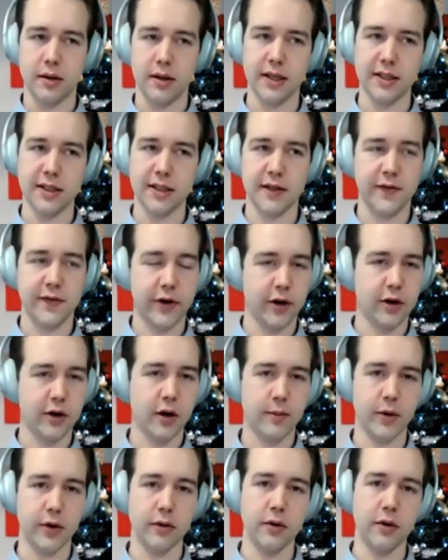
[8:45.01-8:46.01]
this is very
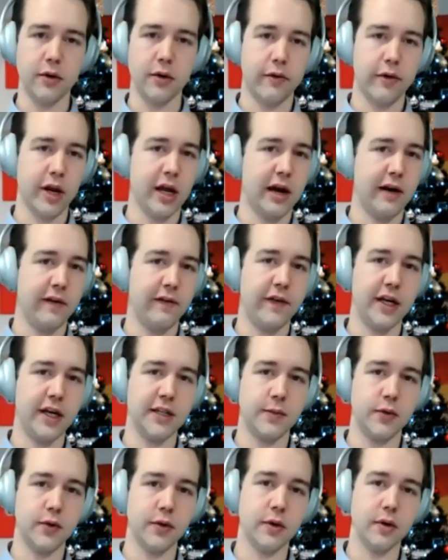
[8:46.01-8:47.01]
common. You already have
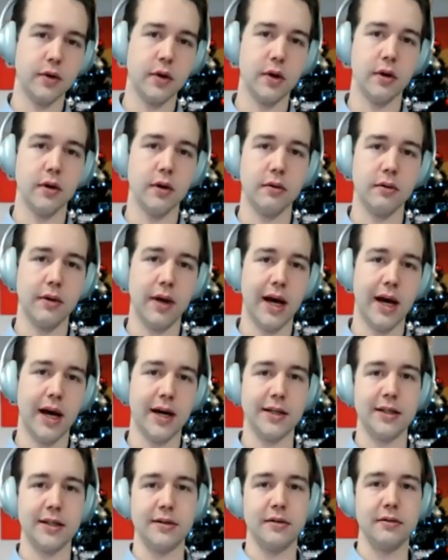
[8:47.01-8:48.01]
Facebook uh,
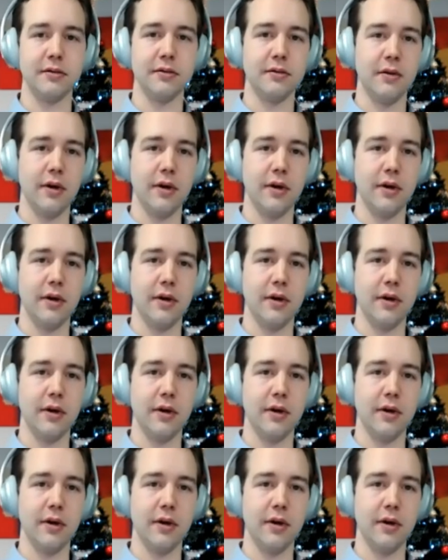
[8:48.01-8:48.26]
ads,